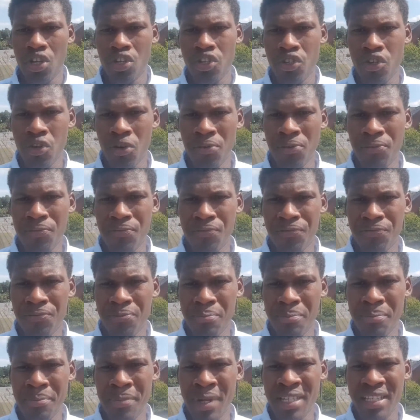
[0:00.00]
So
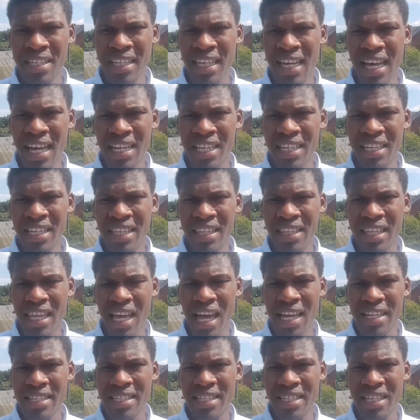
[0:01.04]
basically
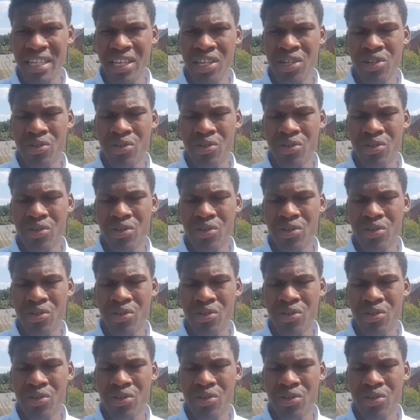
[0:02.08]
that's the